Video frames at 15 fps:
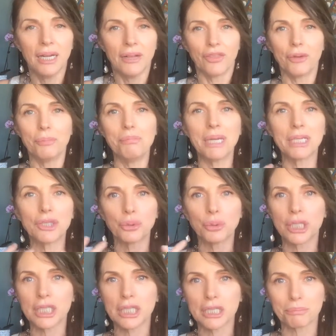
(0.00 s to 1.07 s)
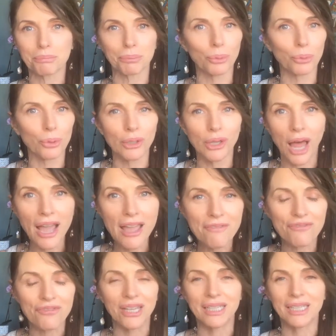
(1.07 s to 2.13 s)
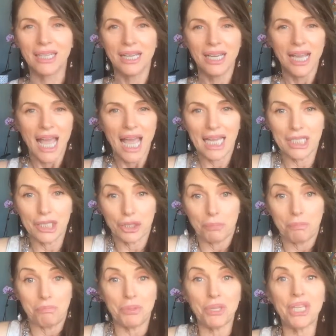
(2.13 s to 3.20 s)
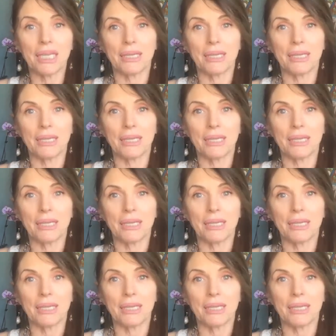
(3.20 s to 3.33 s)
They're meant to explore life and to be